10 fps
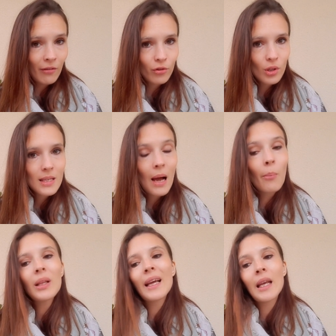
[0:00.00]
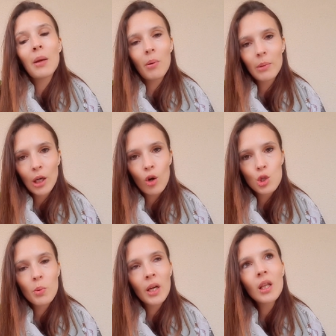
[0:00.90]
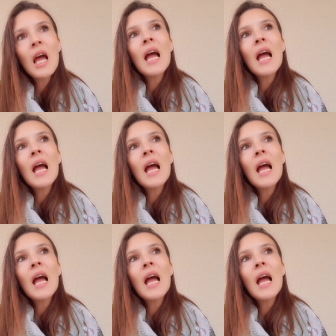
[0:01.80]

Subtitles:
for example, in a public hospital.